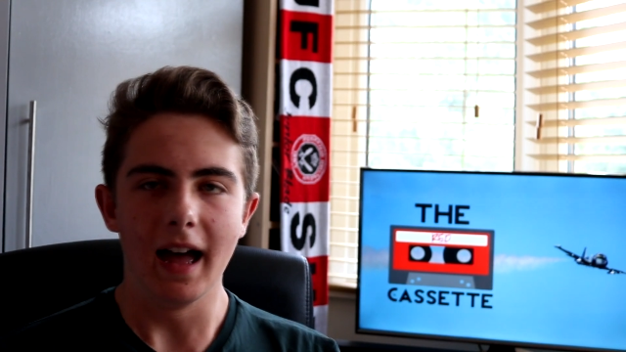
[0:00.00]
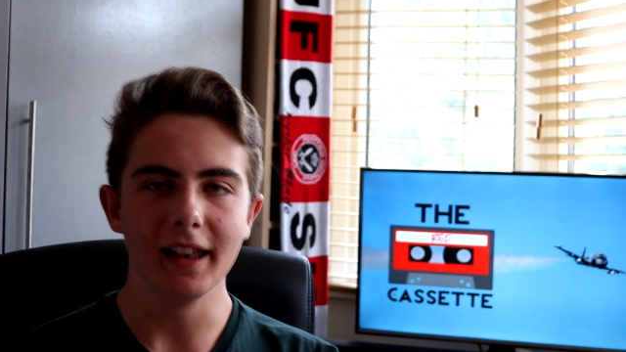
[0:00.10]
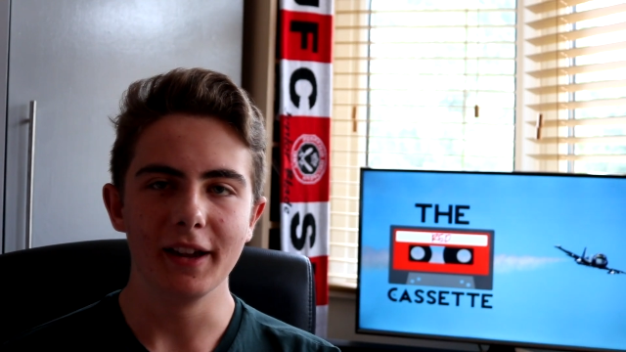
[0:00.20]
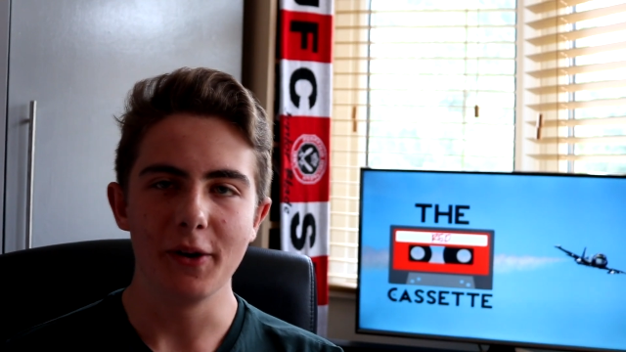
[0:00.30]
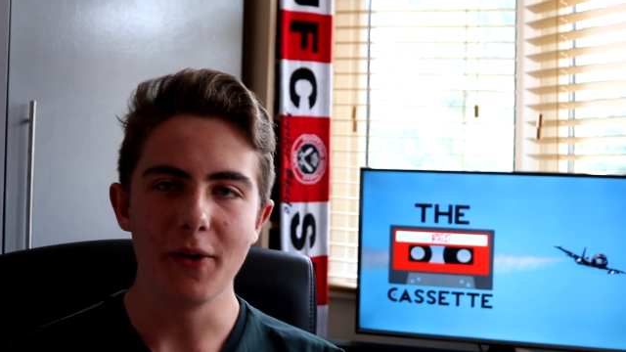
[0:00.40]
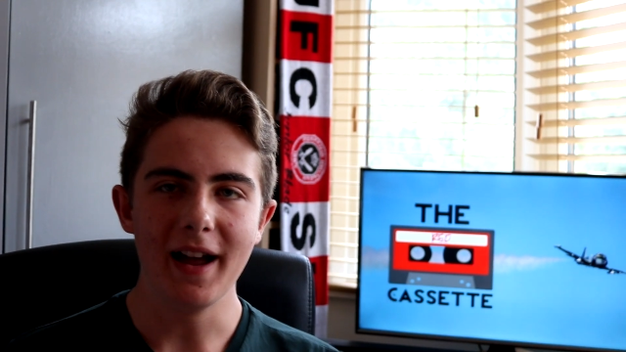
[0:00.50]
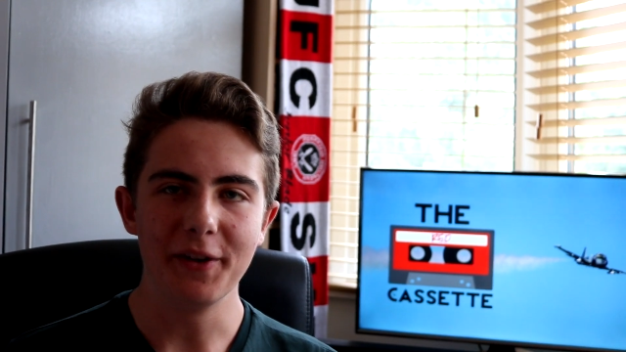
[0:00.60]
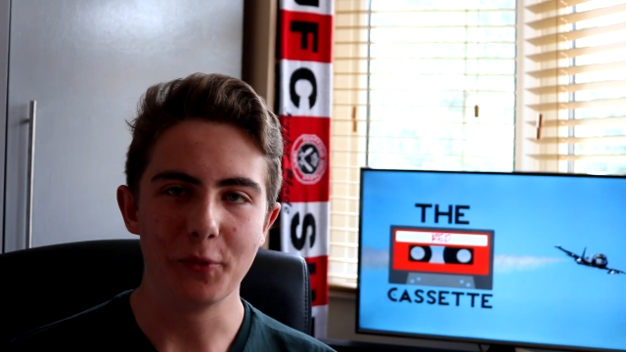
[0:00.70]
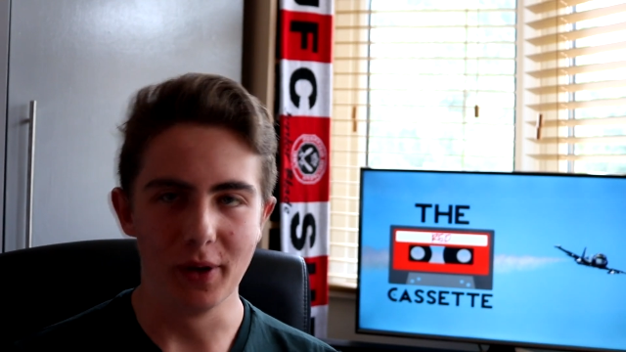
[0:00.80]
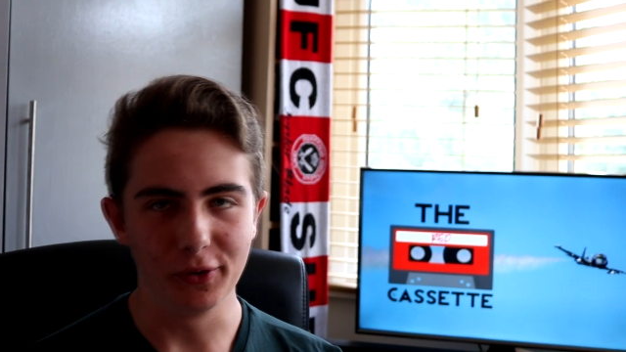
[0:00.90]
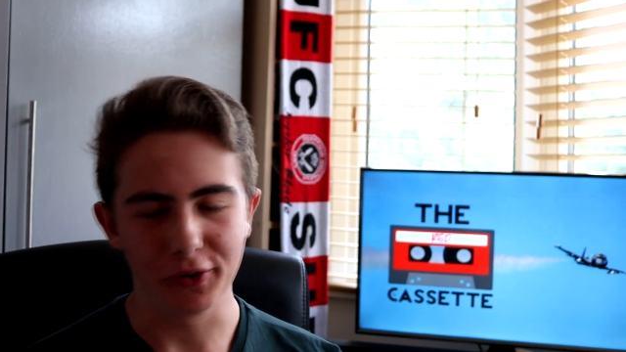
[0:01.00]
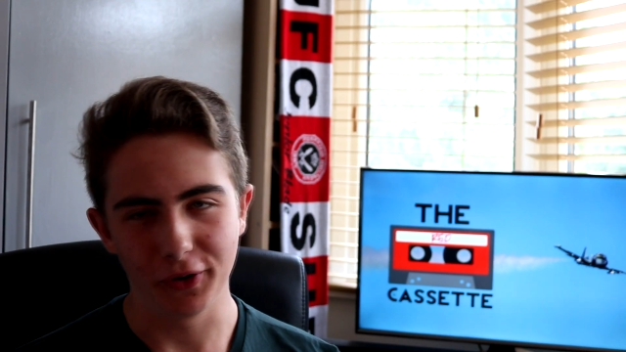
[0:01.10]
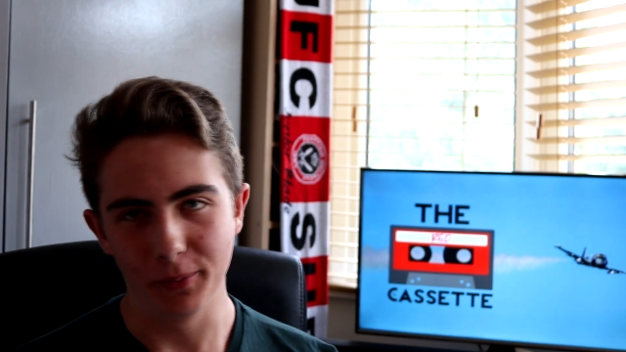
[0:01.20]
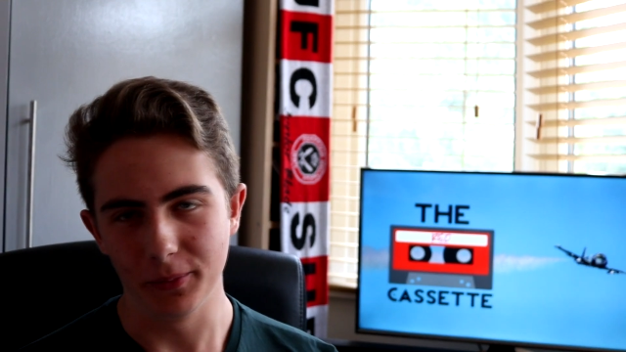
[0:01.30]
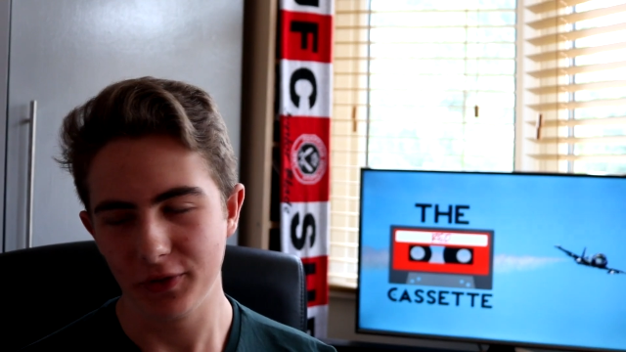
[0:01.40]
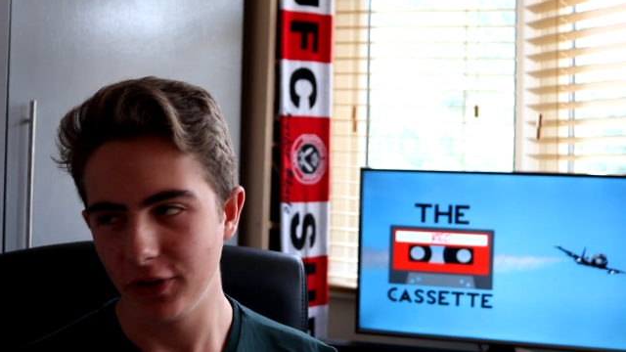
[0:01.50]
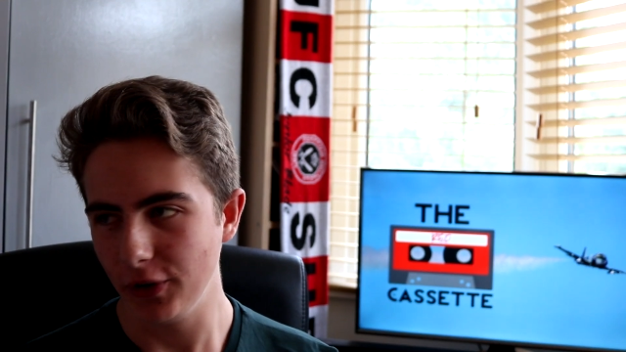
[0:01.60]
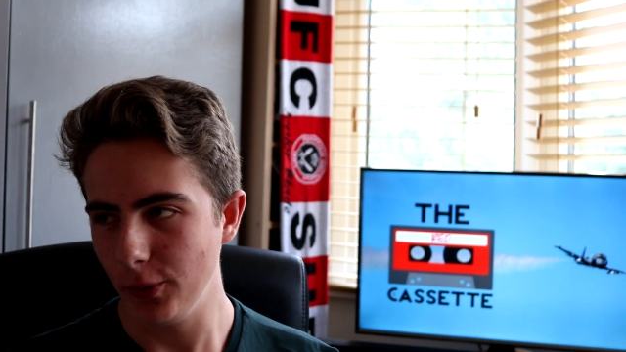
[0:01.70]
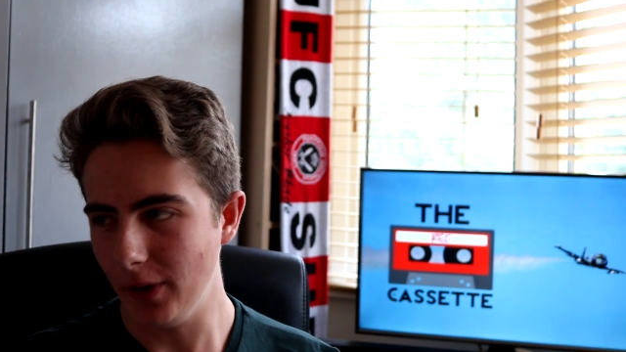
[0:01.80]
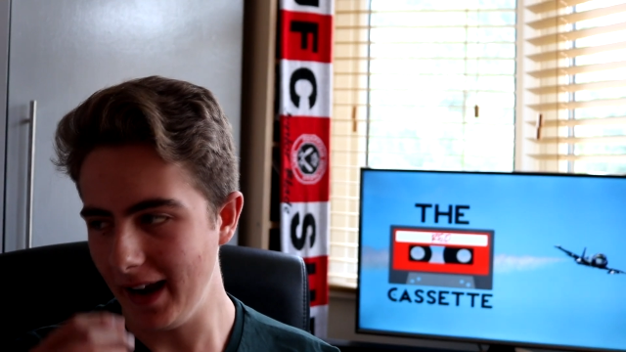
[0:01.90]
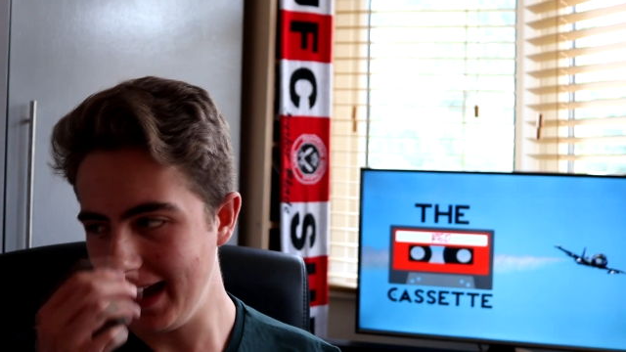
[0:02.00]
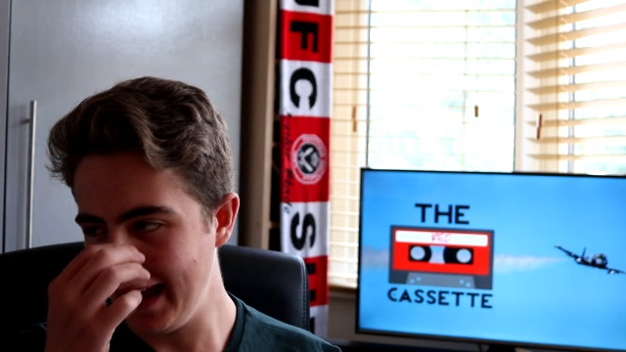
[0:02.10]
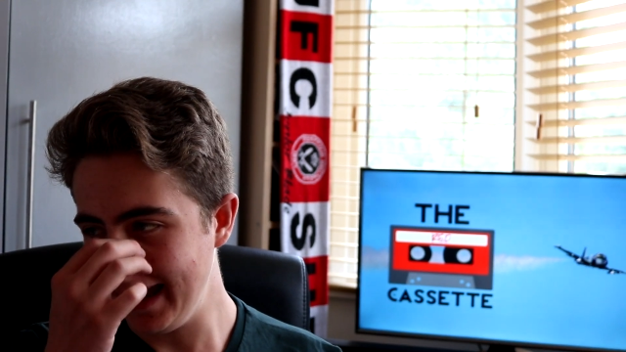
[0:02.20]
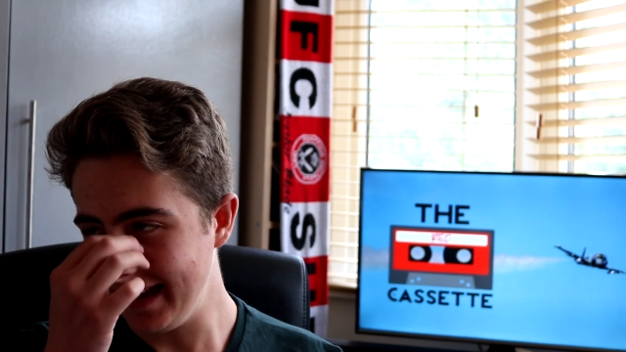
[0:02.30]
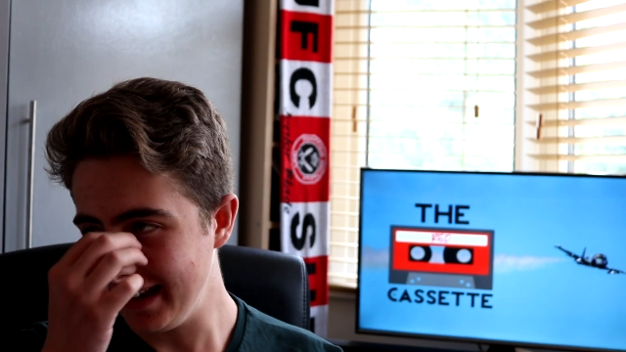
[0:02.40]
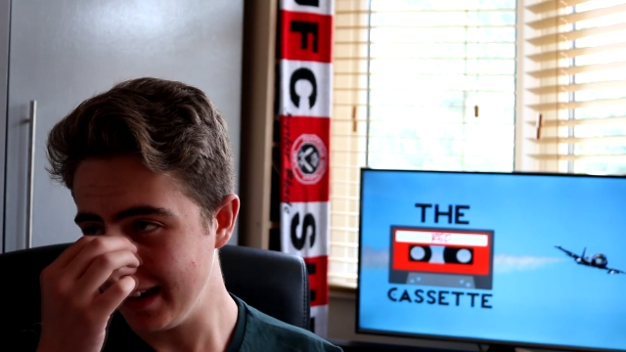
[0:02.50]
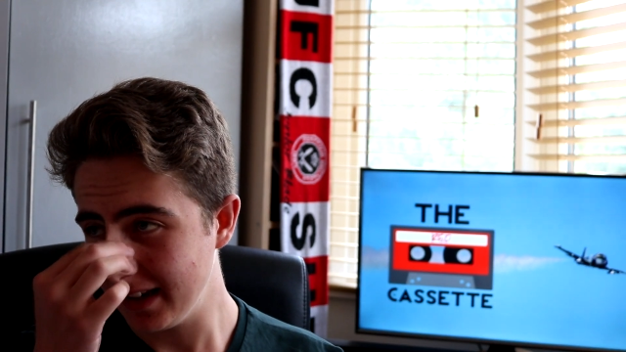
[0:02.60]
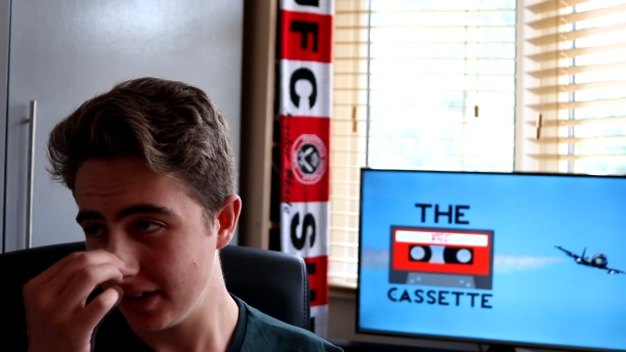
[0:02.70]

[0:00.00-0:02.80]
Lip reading: Hello and welcome to a